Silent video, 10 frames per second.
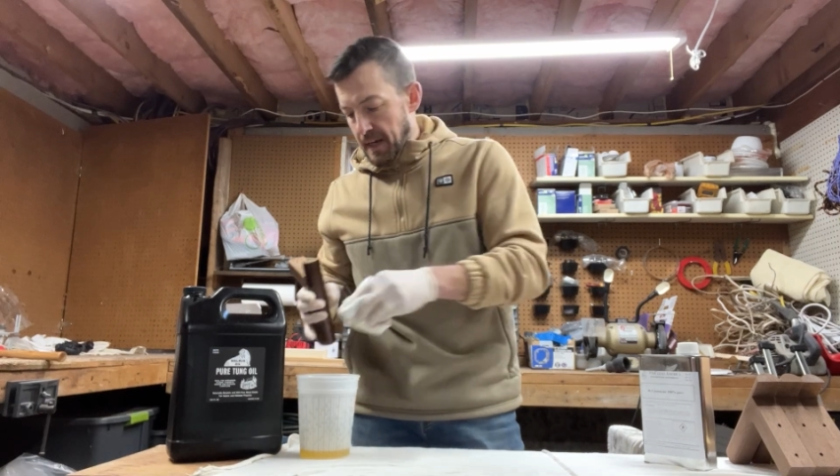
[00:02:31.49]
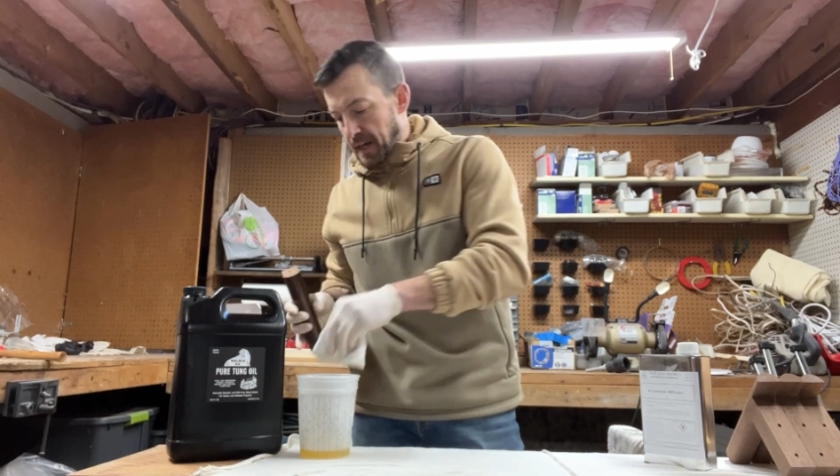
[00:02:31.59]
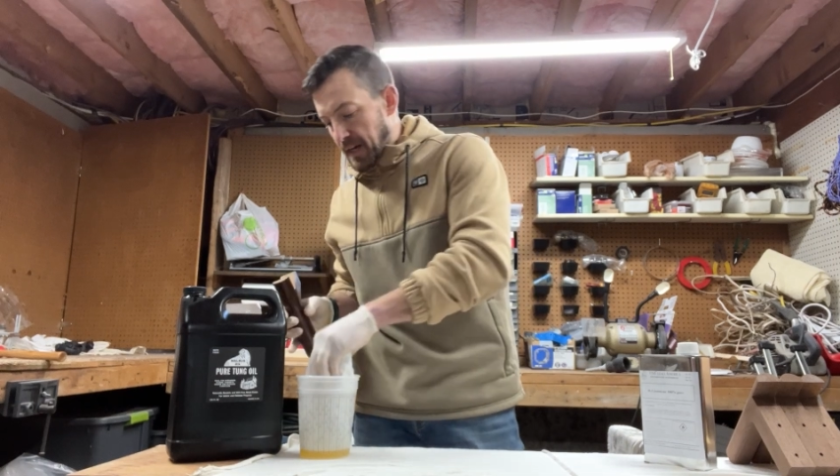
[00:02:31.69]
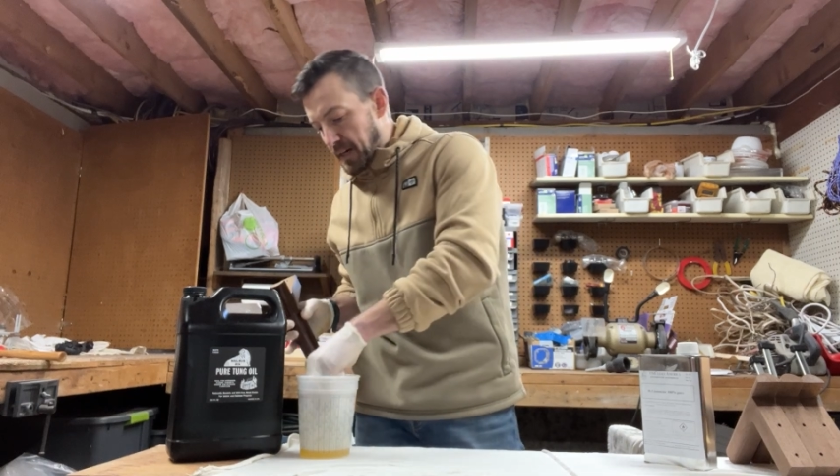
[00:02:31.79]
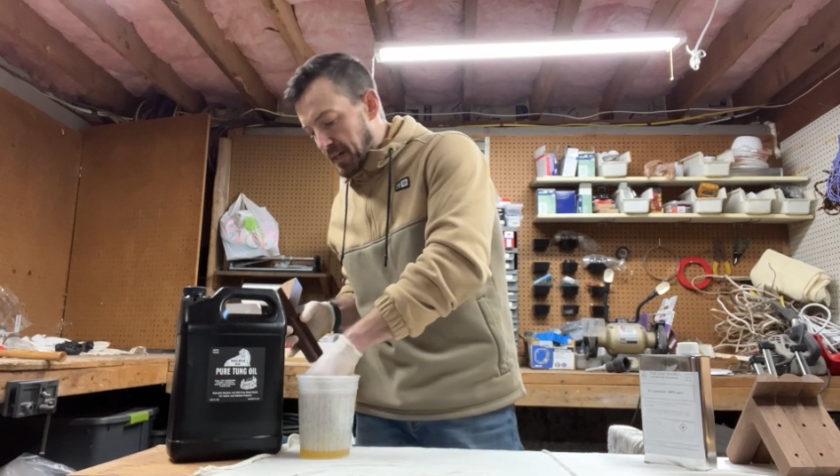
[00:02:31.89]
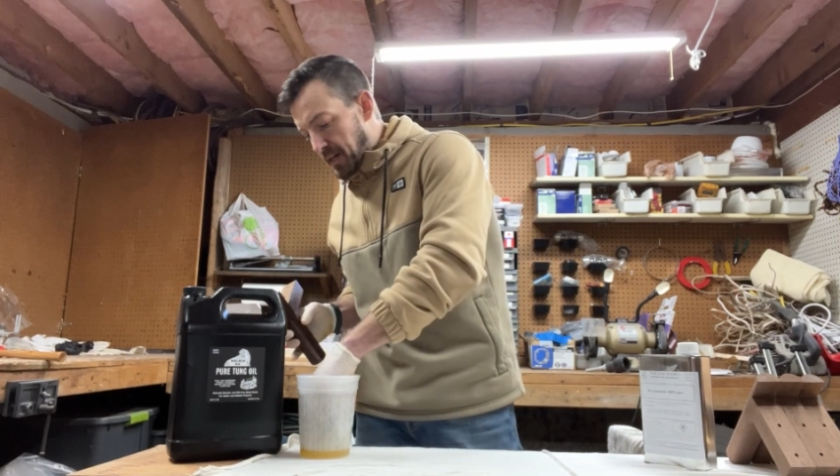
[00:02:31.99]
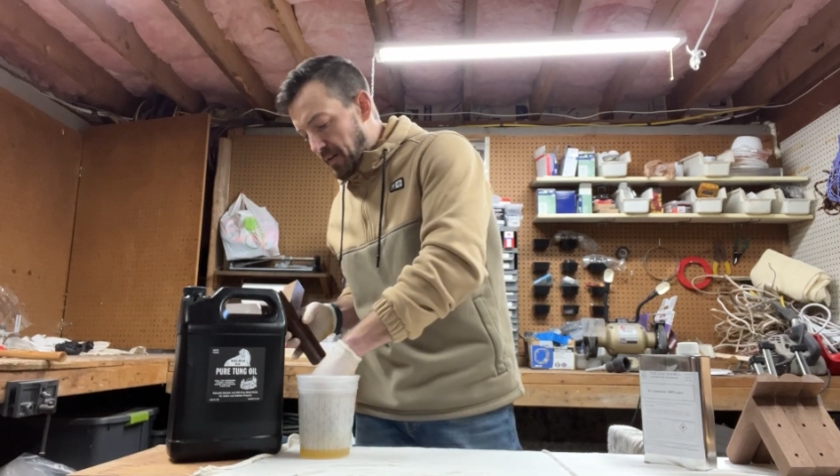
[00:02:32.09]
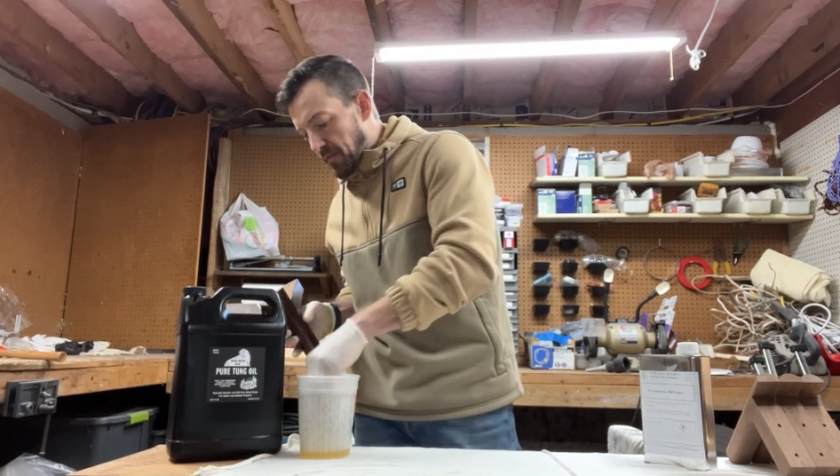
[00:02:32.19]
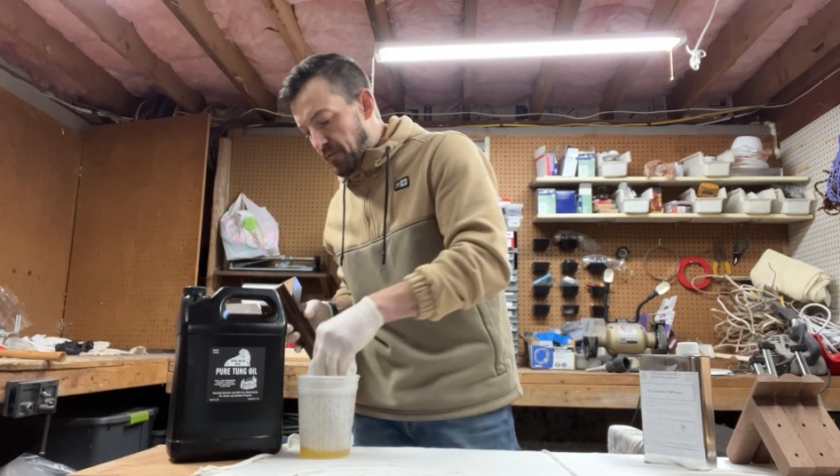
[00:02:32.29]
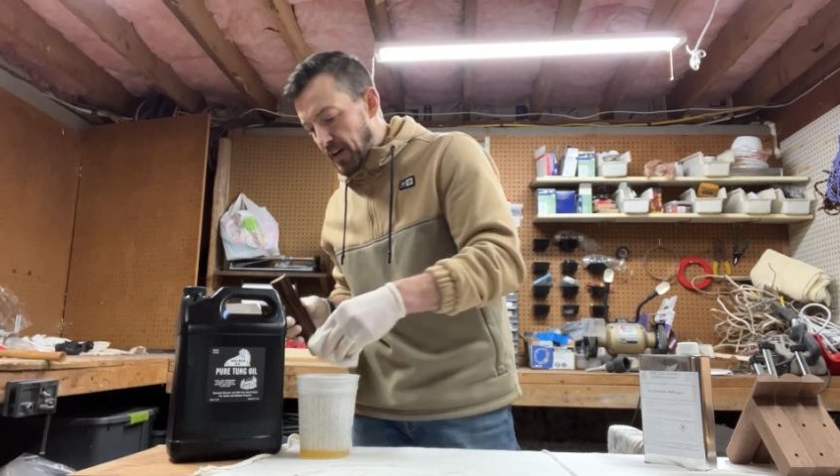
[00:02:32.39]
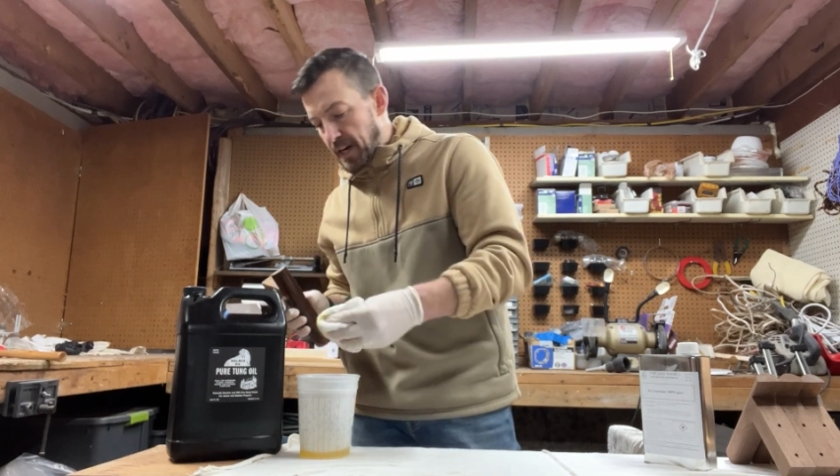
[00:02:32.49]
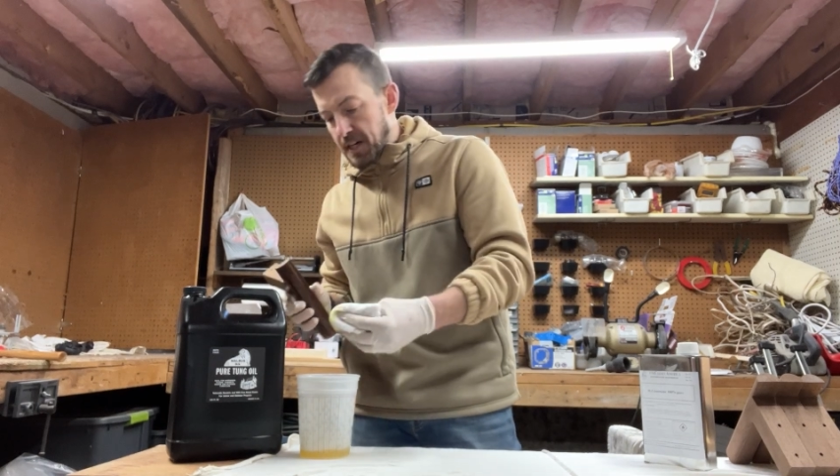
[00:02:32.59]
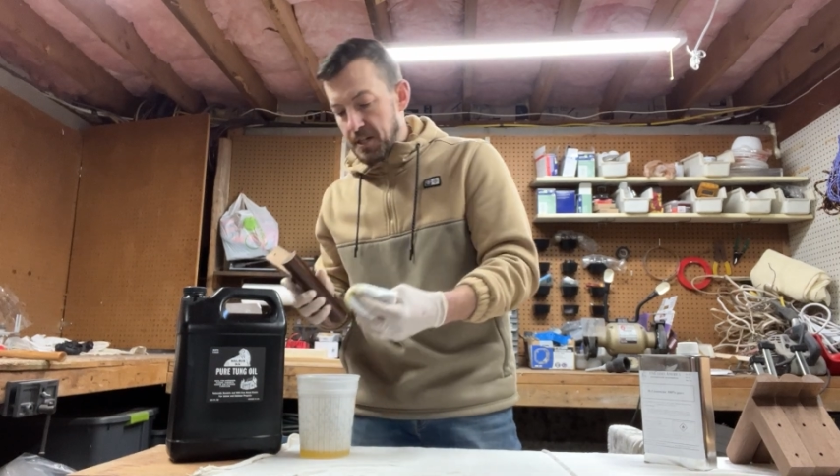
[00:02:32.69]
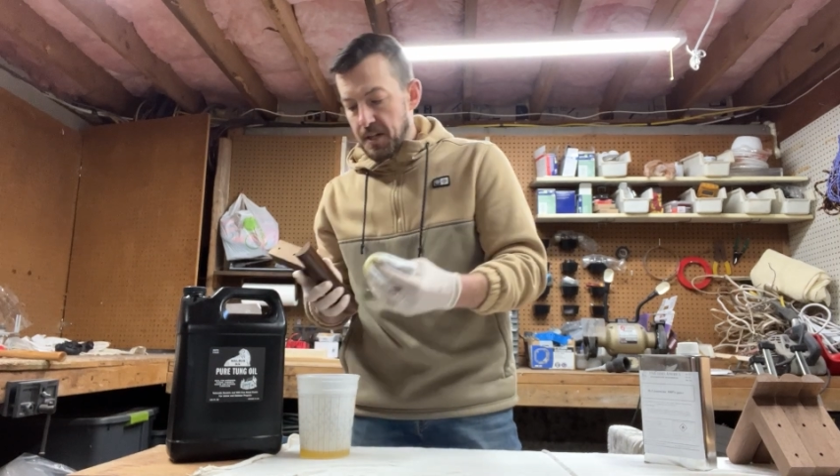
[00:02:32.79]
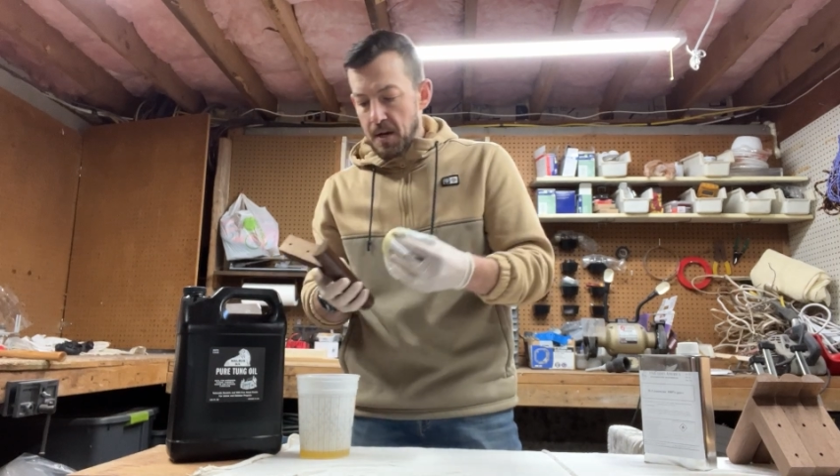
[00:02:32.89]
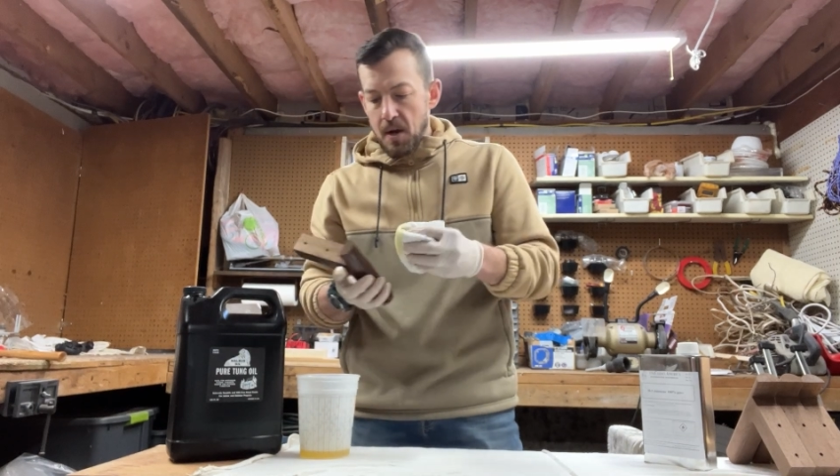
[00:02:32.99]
and finished,